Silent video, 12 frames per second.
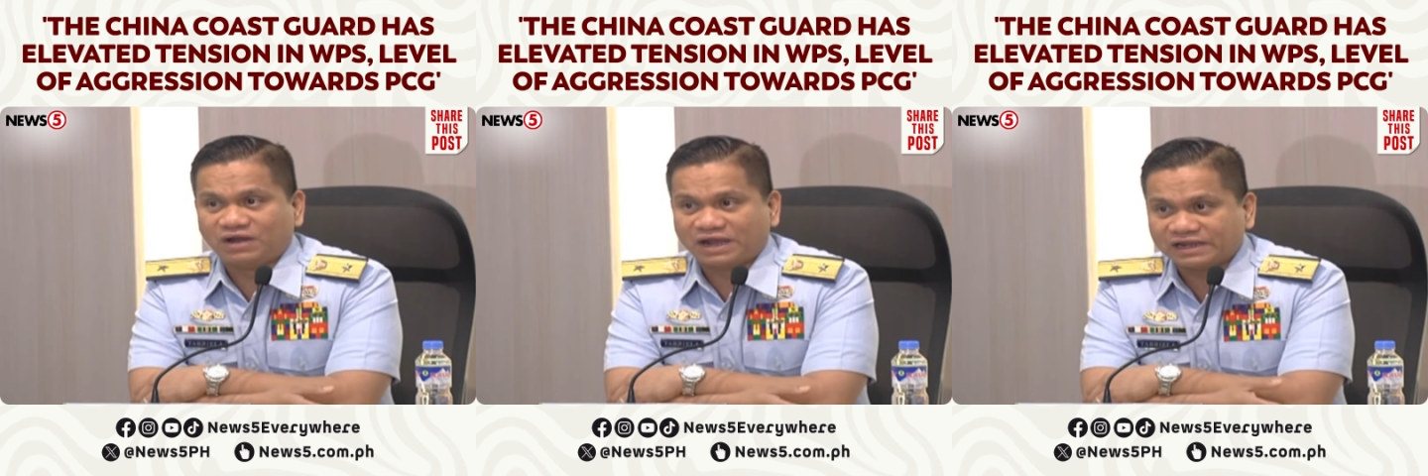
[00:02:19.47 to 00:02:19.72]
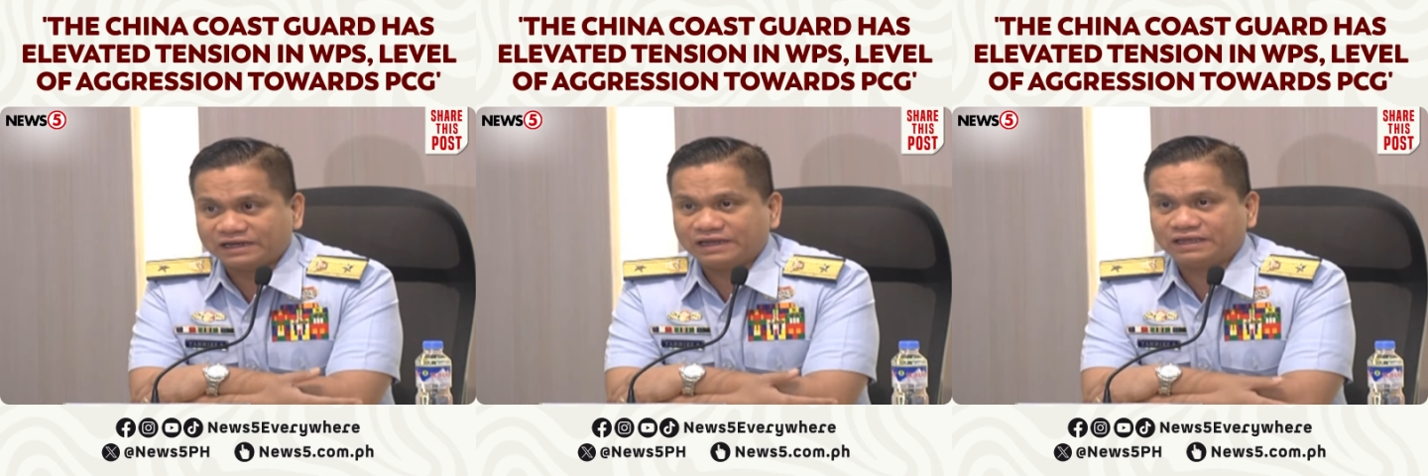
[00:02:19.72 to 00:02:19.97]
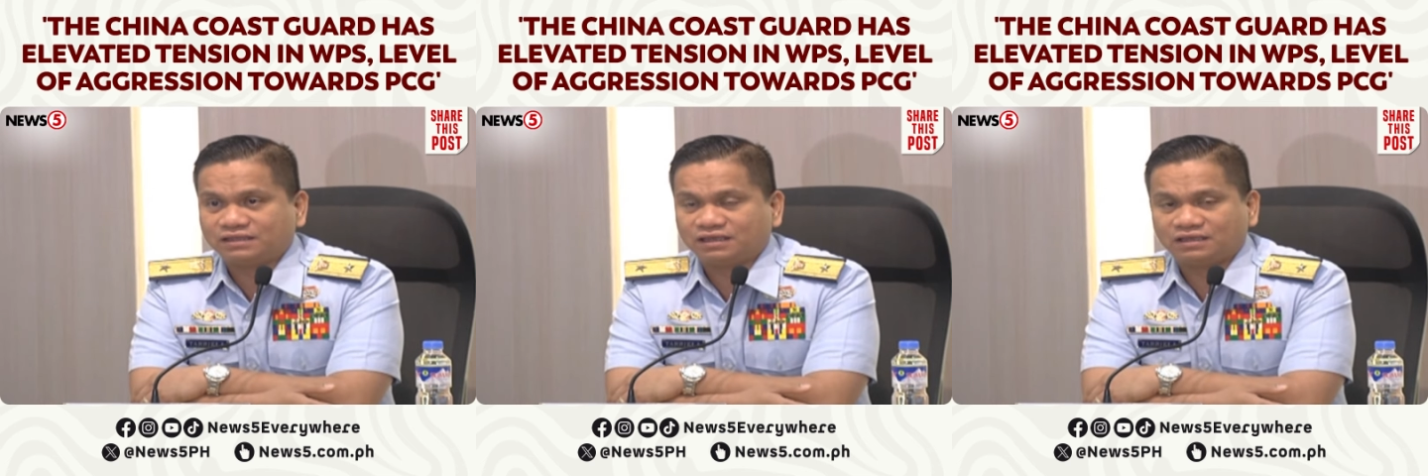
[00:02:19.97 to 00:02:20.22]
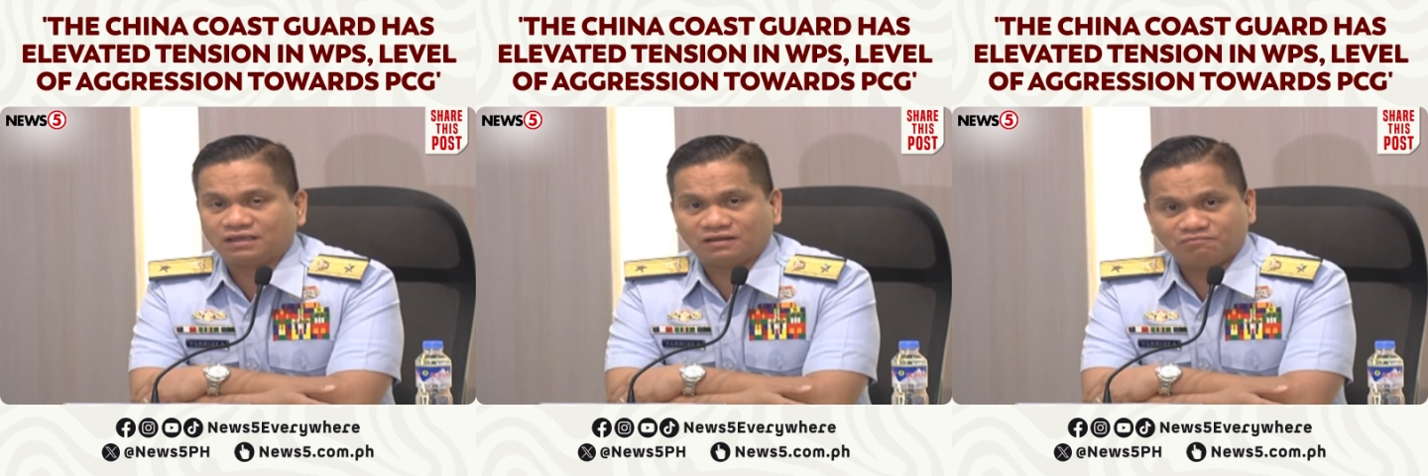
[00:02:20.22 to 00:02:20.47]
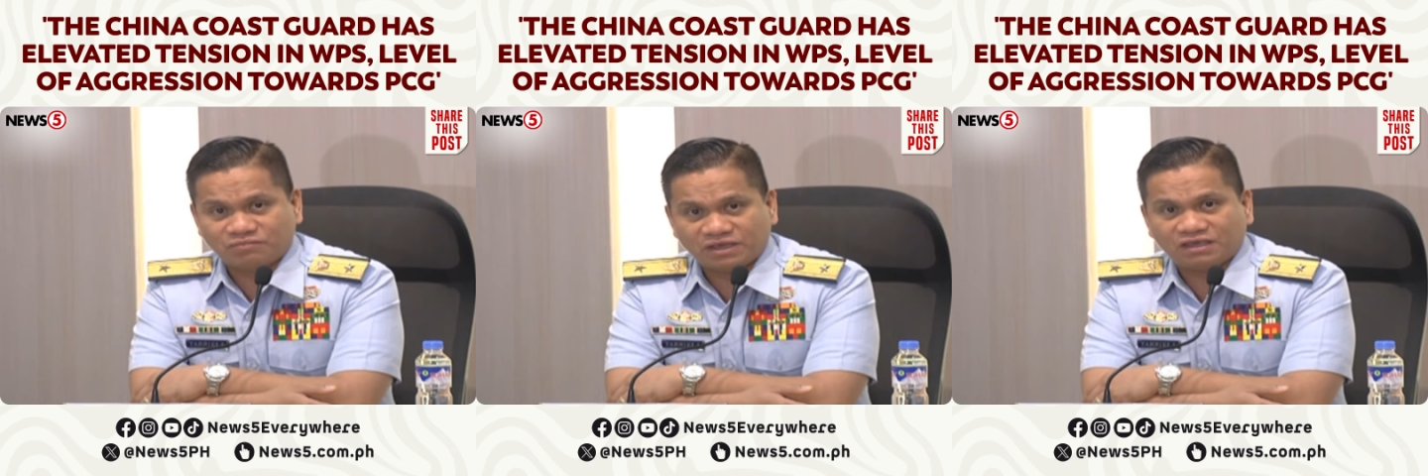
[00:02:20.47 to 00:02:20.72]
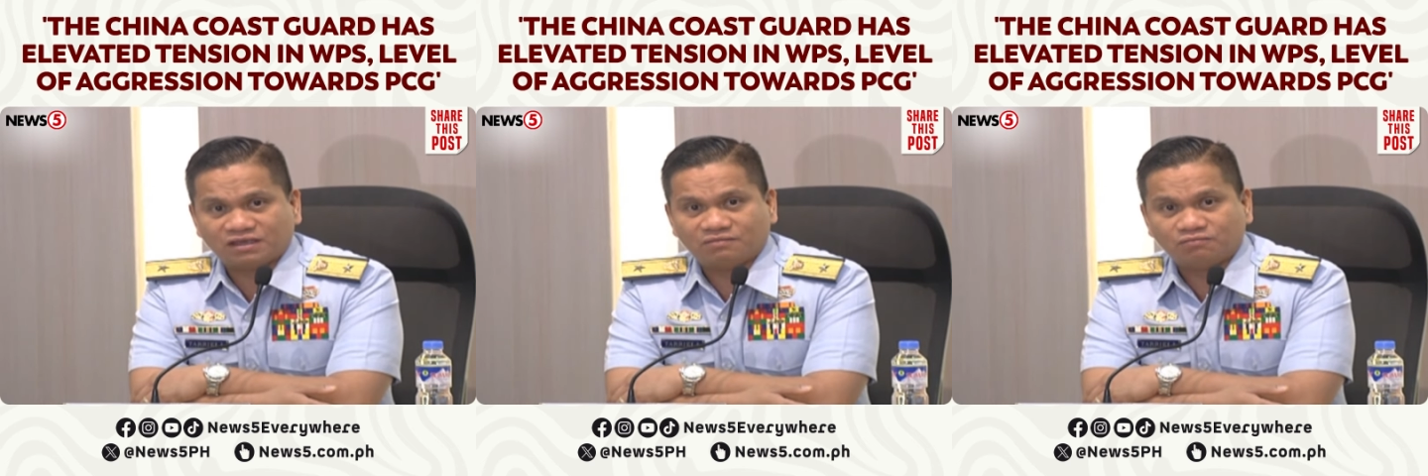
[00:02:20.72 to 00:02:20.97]
violating and
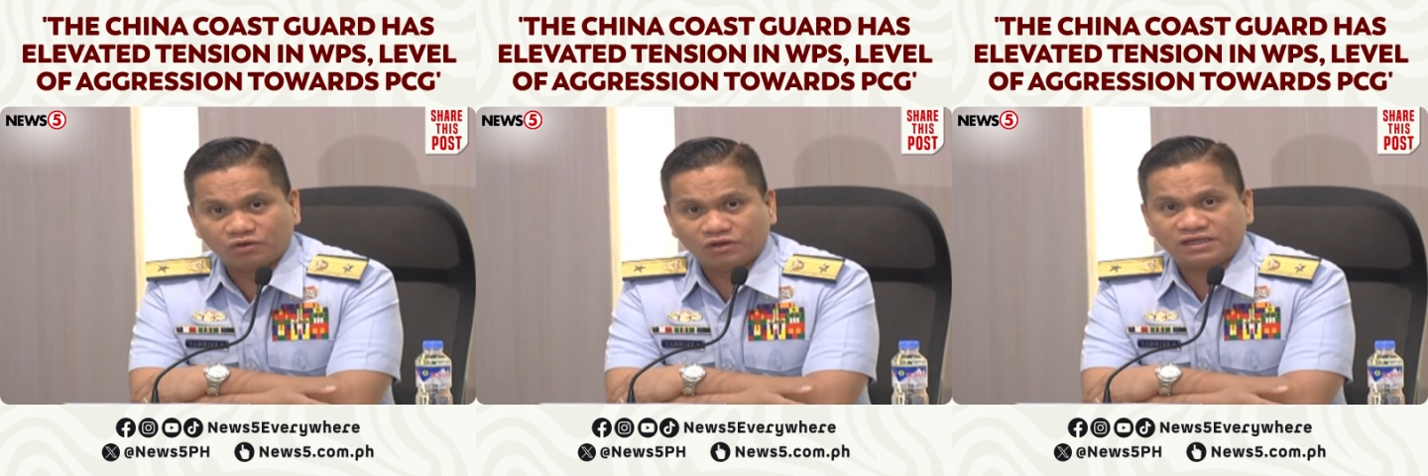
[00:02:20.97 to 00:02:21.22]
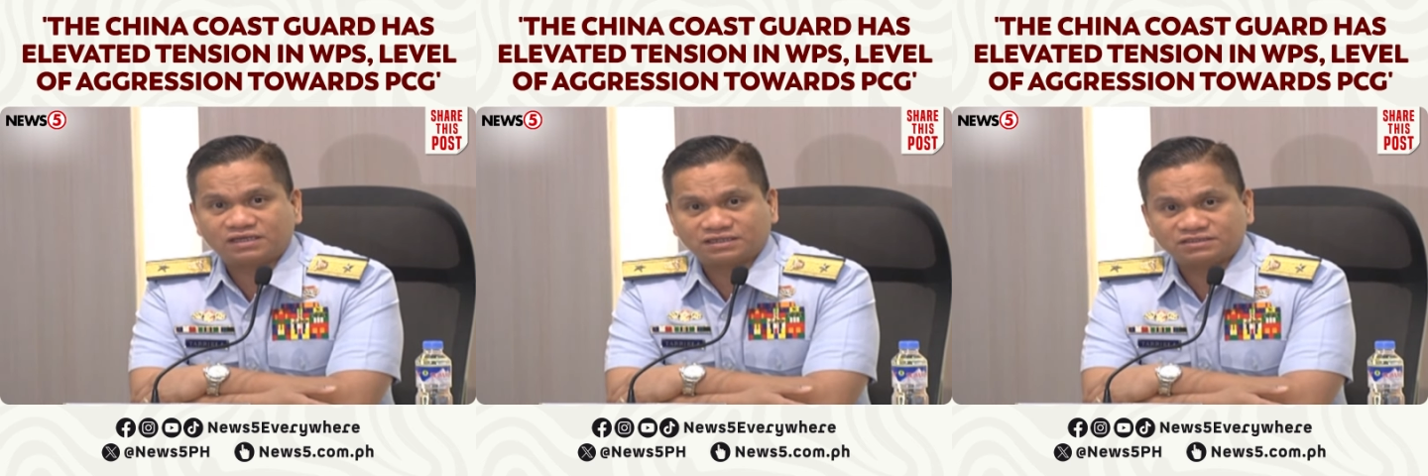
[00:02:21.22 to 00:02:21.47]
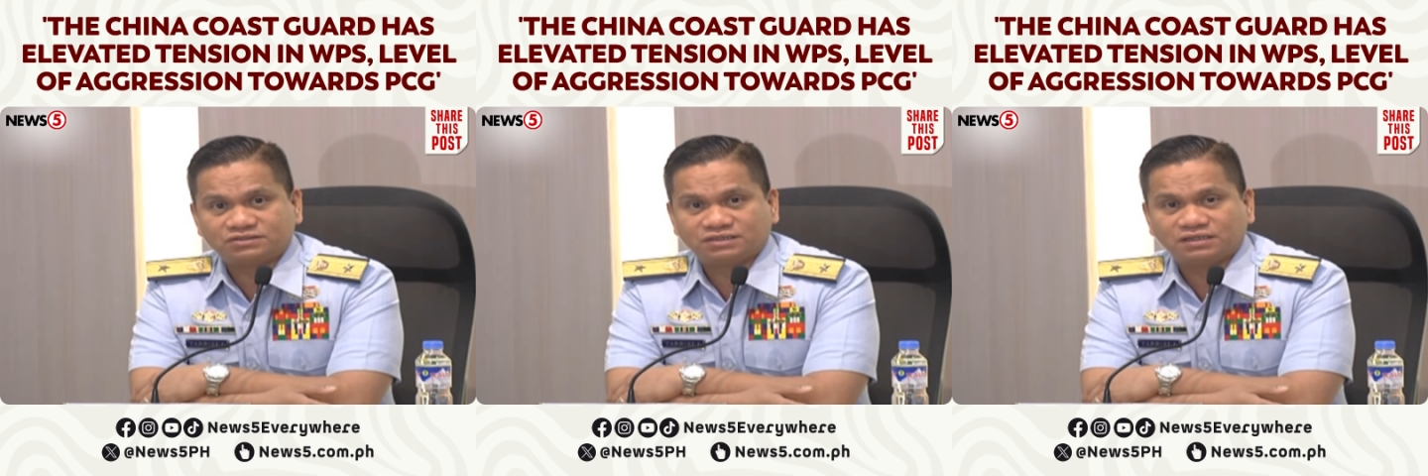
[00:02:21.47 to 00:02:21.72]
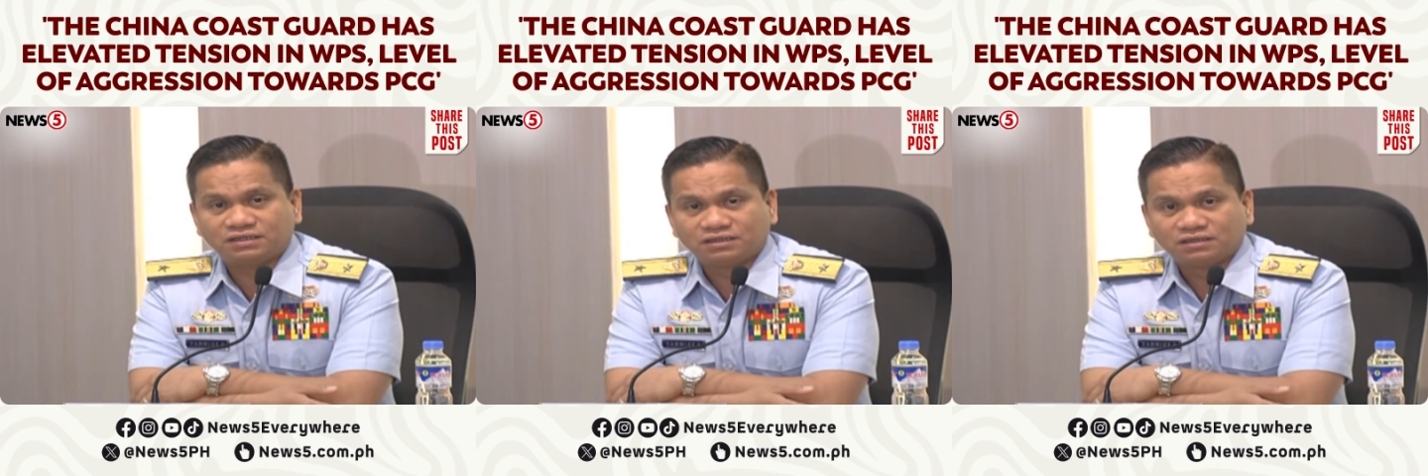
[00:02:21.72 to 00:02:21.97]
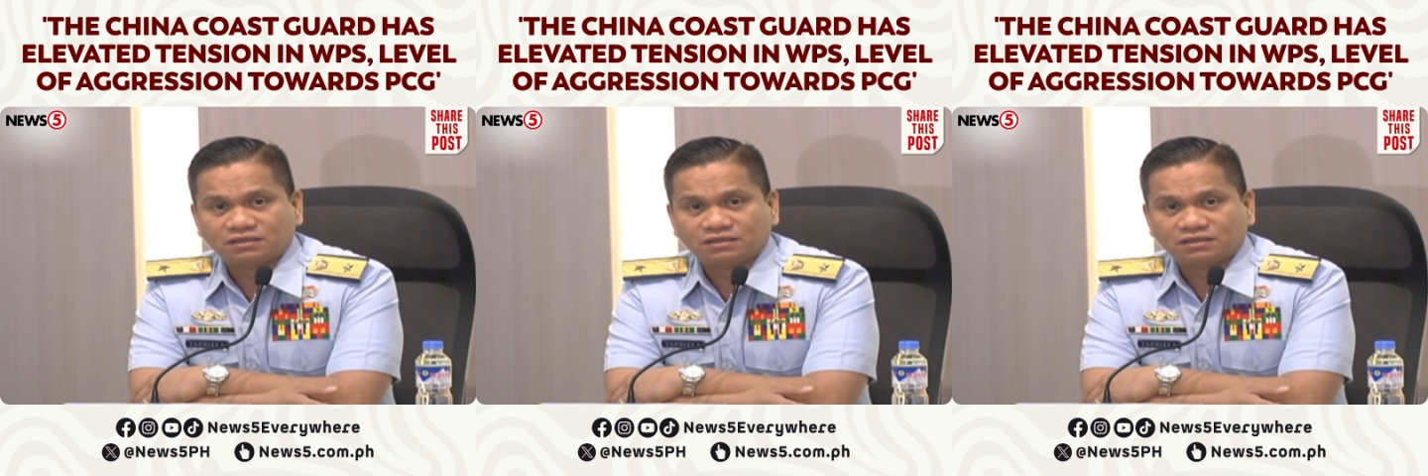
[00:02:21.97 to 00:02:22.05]
being a bully country,